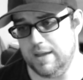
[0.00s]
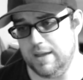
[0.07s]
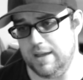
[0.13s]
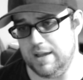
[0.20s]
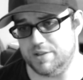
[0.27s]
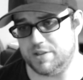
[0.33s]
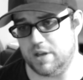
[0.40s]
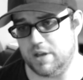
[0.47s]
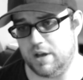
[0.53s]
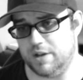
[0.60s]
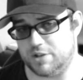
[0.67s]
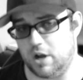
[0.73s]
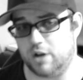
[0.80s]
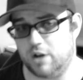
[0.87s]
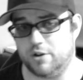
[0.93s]
is uh,
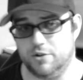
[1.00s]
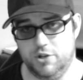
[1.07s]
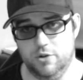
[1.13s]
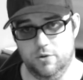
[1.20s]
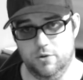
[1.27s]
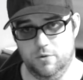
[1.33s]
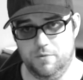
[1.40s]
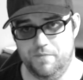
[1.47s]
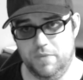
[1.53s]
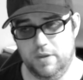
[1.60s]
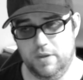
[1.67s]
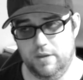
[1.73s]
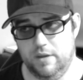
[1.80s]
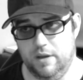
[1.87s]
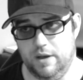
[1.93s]
Stalker 2.
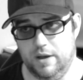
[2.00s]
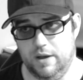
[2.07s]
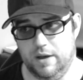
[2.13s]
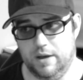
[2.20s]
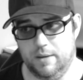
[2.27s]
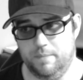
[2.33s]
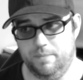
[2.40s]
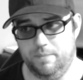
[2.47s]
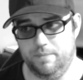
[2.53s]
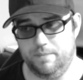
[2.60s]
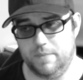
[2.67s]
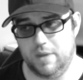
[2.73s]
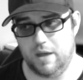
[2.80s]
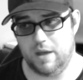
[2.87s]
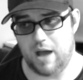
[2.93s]
Um,
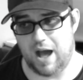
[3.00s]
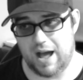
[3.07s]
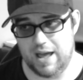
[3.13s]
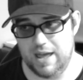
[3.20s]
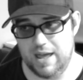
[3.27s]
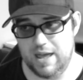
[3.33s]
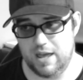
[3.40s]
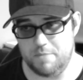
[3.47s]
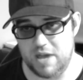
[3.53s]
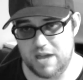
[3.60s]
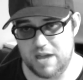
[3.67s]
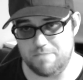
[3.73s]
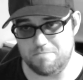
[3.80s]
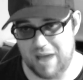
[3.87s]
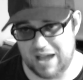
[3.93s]
I am
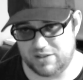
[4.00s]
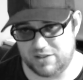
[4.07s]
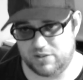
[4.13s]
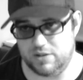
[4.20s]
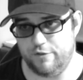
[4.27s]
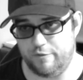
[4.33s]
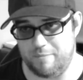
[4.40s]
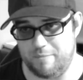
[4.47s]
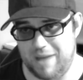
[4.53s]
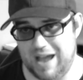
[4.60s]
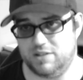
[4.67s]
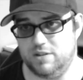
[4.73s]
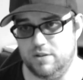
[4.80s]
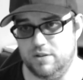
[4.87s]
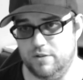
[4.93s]
a massive,
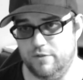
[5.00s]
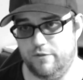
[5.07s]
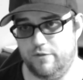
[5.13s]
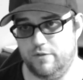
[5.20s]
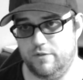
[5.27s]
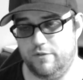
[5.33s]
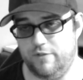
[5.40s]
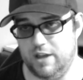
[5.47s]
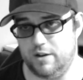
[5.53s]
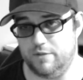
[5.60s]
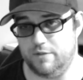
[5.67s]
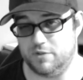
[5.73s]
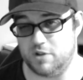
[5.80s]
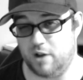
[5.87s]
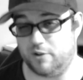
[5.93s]
massive fan
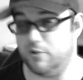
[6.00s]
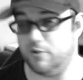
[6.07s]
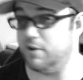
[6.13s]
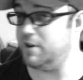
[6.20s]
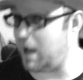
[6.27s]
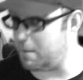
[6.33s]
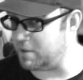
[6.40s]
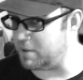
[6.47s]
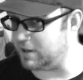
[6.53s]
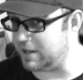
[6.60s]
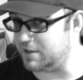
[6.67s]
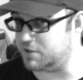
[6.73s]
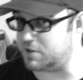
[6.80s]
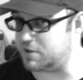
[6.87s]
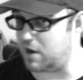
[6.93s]
of Stalker Anomaly
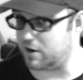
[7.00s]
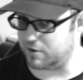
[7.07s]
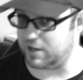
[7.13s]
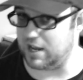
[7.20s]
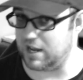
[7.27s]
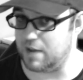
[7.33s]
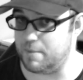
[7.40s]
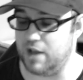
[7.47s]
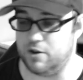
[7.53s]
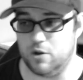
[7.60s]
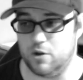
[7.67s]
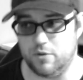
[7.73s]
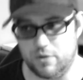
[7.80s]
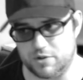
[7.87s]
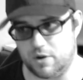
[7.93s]
and Stalker Gamma. I
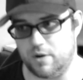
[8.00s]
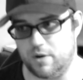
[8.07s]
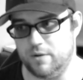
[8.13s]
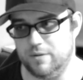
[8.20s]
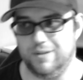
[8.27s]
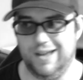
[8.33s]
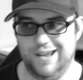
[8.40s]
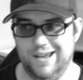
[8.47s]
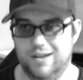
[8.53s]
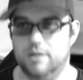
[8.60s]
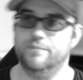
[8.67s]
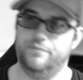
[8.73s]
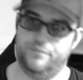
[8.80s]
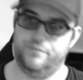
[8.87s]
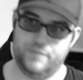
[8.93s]
know those aren't like
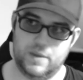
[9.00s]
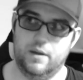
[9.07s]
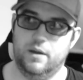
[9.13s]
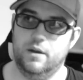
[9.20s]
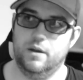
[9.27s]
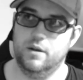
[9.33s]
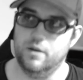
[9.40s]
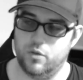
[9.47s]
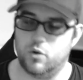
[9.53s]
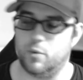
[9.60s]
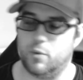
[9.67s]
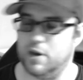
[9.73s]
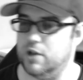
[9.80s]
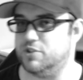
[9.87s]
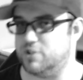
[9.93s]
the
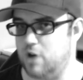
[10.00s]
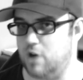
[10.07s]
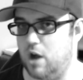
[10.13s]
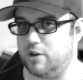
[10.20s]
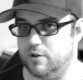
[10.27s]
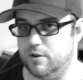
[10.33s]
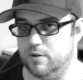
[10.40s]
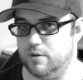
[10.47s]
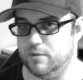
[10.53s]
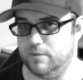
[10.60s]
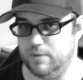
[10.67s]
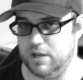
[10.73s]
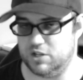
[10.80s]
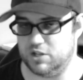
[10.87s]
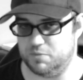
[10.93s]
real Stalker
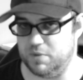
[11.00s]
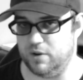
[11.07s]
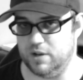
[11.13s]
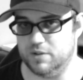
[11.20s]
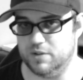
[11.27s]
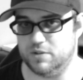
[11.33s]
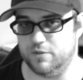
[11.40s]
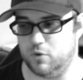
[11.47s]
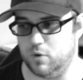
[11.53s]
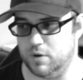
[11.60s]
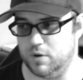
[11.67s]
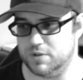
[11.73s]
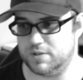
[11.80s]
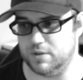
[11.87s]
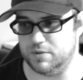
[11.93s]
experience, of
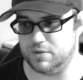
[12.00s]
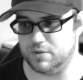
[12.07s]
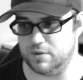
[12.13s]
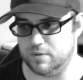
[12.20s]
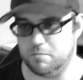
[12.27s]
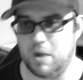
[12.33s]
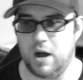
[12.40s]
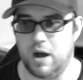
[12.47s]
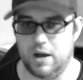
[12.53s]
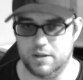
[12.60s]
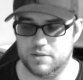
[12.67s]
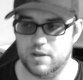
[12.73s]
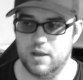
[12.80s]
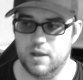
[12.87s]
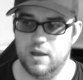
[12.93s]
course. Those are
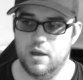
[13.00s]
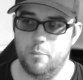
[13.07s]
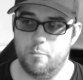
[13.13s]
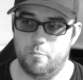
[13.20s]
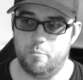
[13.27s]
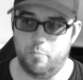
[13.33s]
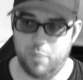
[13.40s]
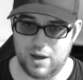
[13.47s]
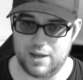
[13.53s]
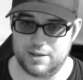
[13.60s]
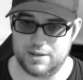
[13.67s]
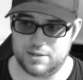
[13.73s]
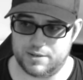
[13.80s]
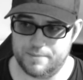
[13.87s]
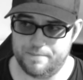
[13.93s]
mods.
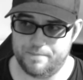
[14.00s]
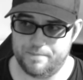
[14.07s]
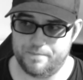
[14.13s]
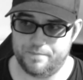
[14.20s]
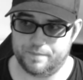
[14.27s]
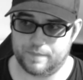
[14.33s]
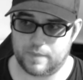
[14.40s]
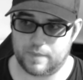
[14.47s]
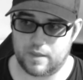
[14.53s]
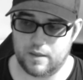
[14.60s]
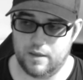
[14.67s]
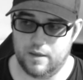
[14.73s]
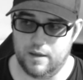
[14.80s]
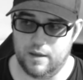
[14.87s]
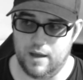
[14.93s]
But
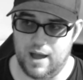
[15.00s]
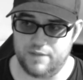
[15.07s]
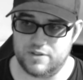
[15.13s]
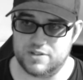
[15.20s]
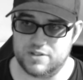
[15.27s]
I have to